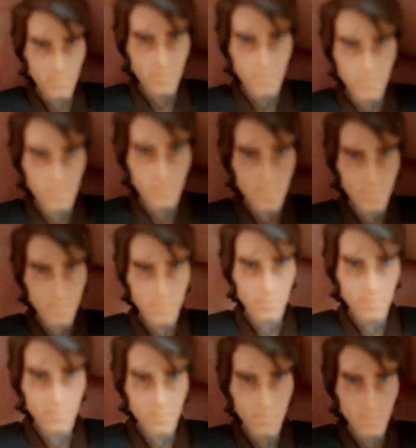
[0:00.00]

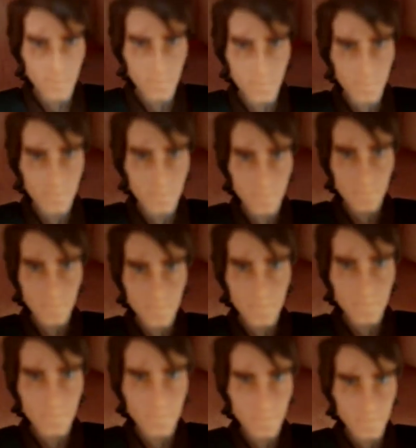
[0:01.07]

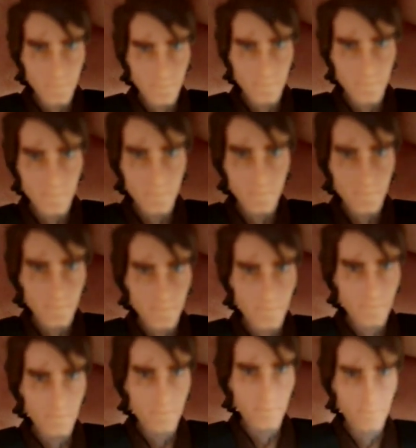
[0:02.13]

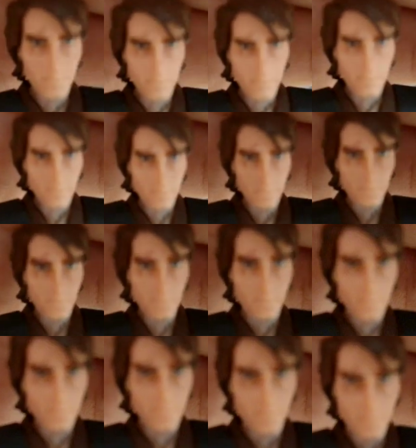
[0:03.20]

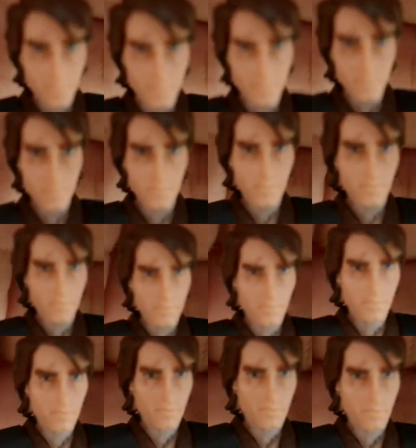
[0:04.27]

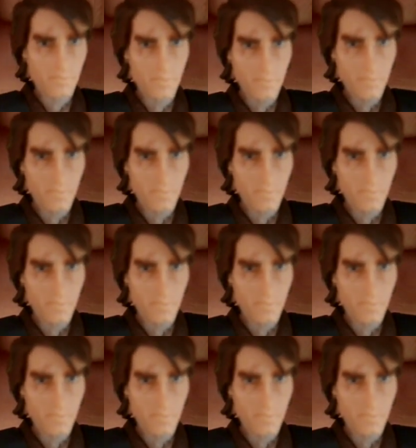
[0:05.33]
(no one is talking)